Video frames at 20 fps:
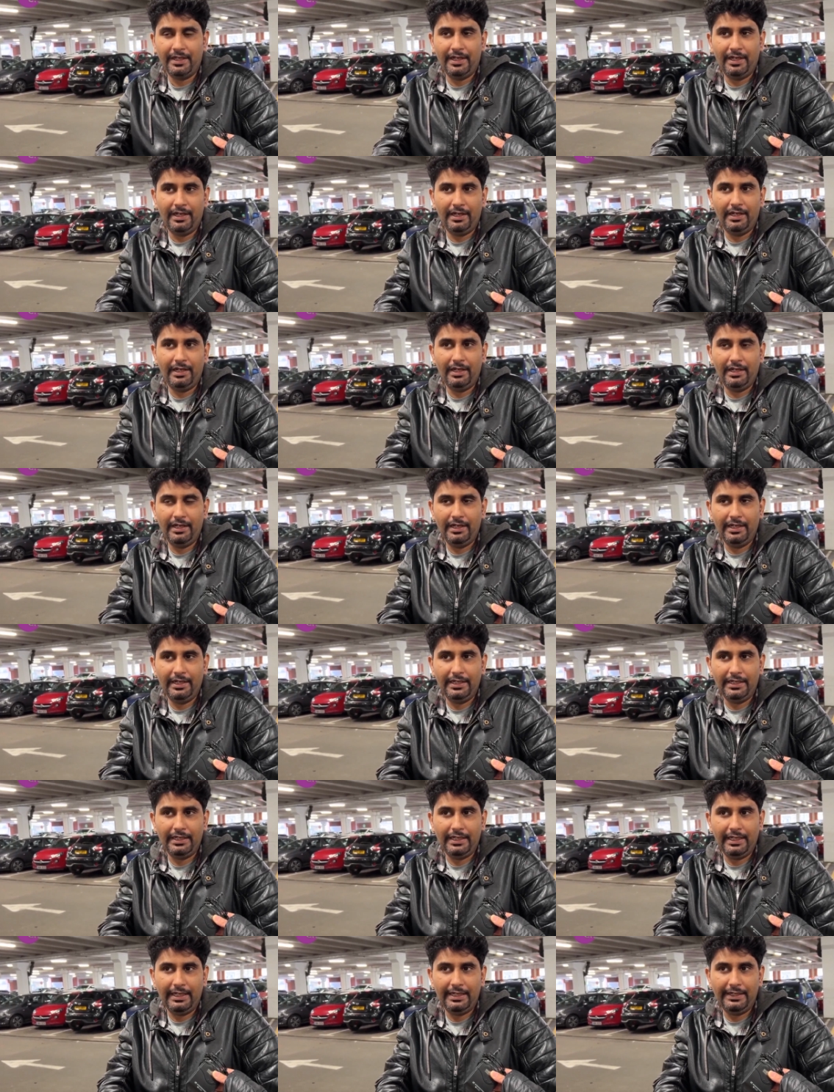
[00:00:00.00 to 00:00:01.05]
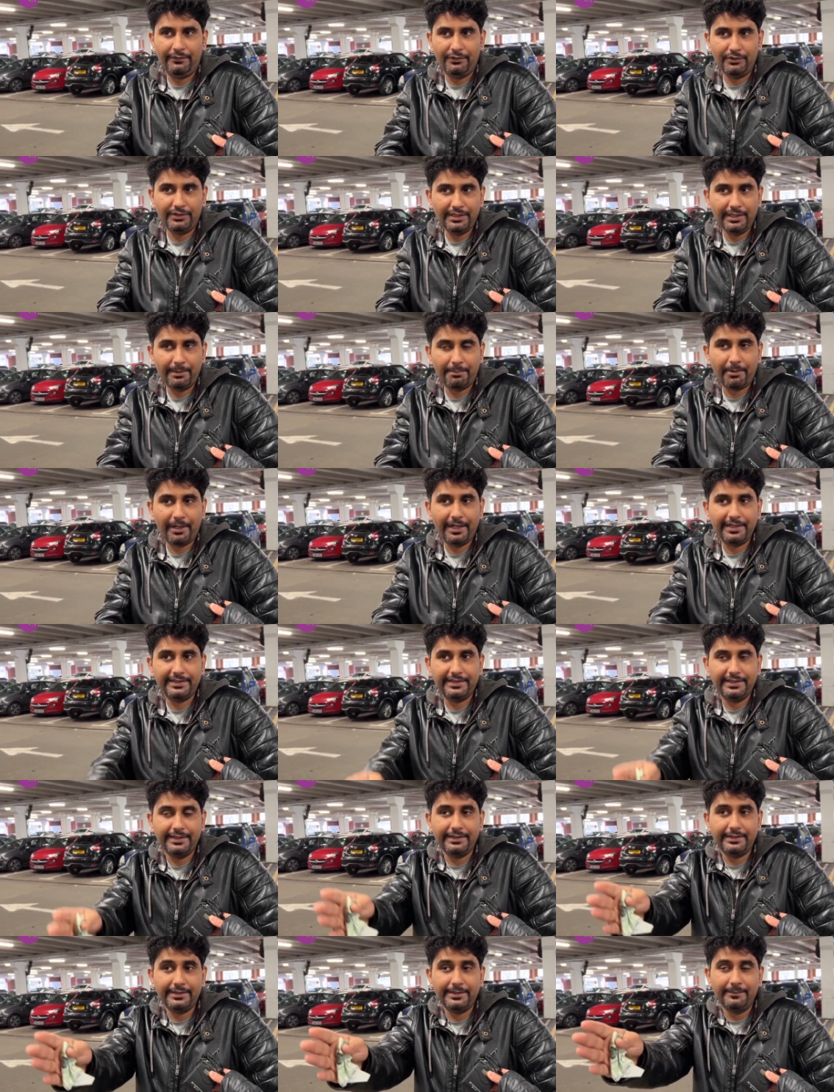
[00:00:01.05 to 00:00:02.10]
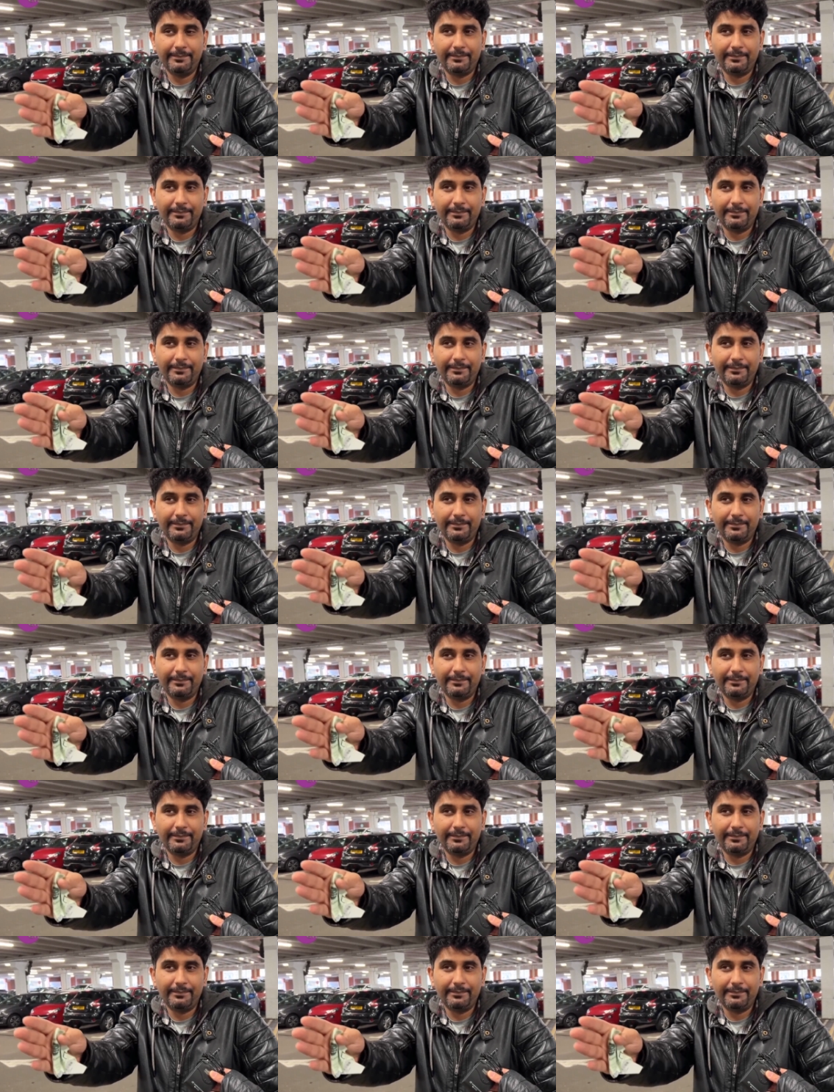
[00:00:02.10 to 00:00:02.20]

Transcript: uh, if you see the prices,